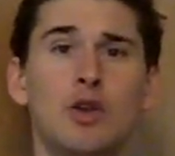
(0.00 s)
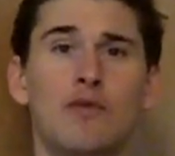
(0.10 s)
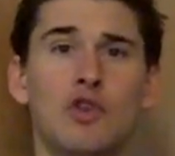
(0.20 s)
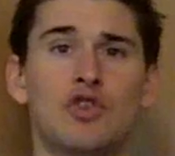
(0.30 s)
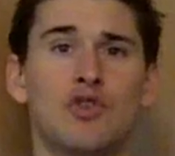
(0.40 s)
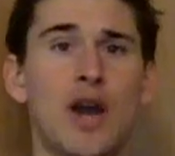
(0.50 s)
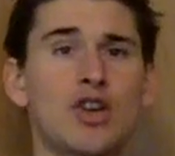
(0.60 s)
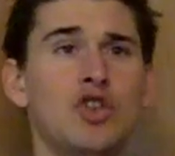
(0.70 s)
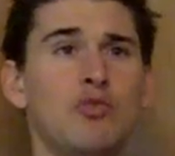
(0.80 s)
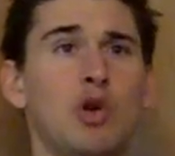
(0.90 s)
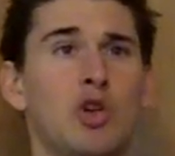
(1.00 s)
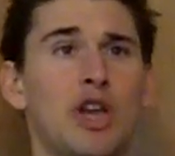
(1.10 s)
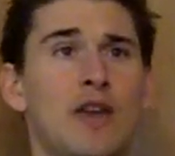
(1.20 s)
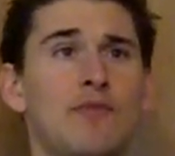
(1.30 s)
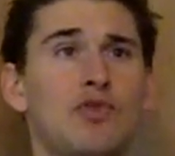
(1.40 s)
your reverse direction. You pull
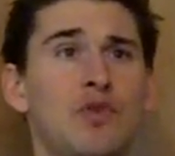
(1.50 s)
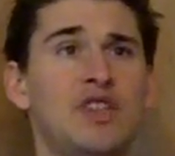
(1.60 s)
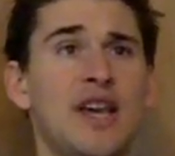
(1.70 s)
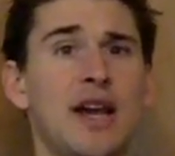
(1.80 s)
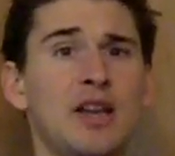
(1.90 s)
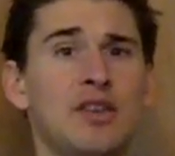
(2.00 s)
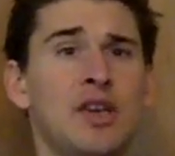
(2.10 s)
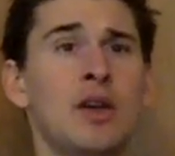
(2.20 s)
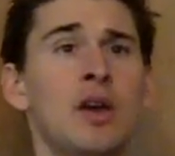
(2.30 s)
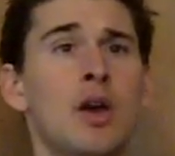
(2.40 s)
again for three seconds,